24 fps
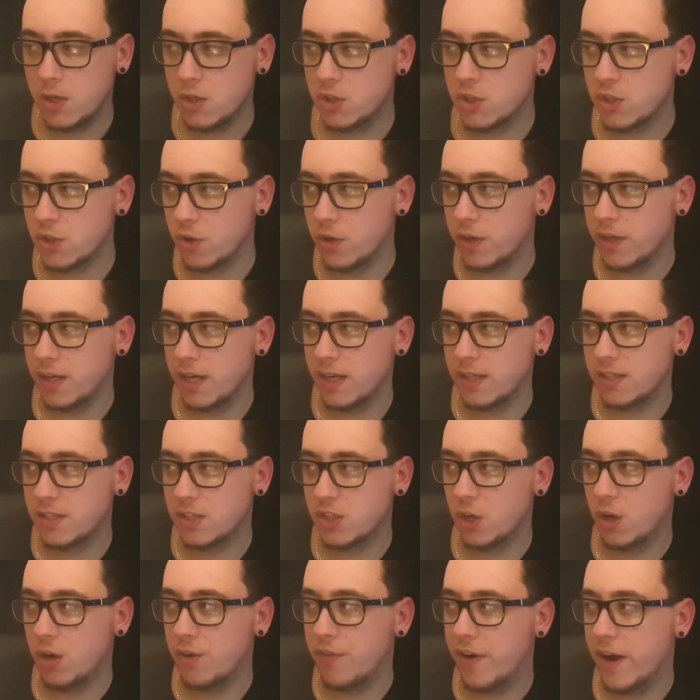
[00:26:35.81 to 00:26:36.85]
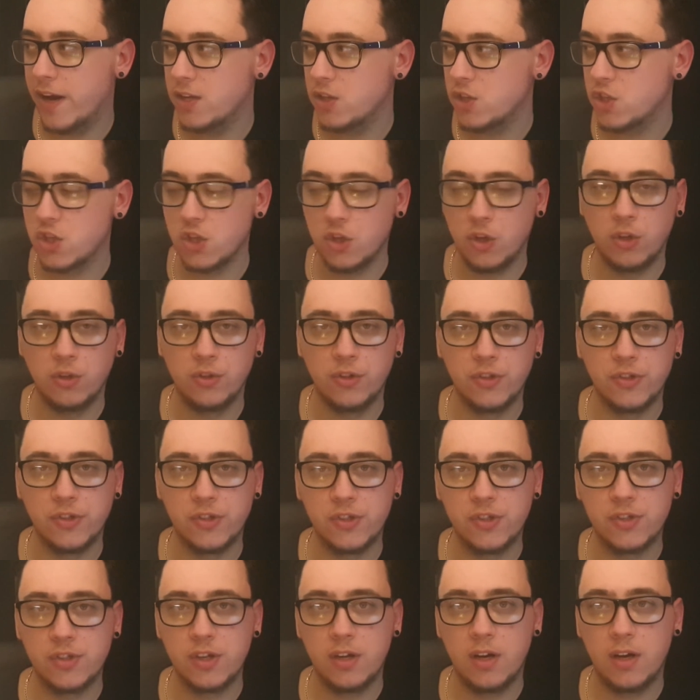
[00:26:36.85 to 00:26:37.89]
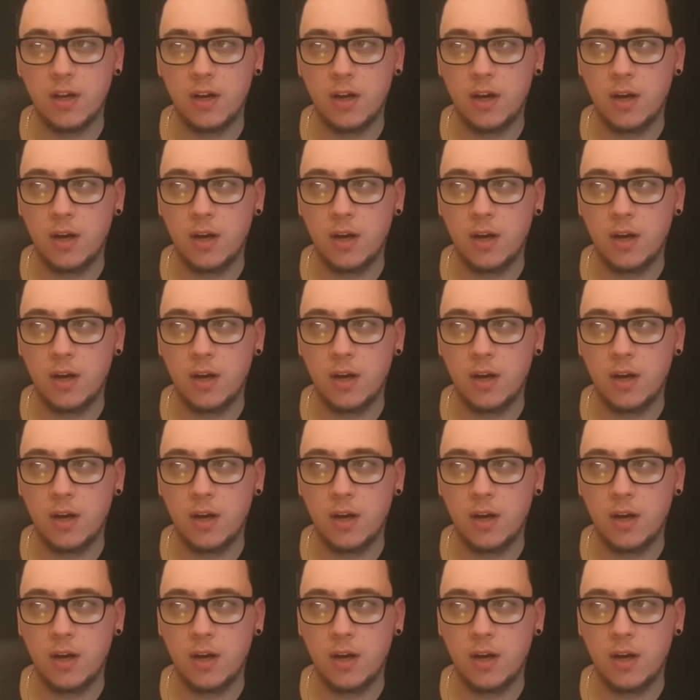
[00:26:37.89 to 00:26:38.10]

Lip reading: So it's sort of head and shoulders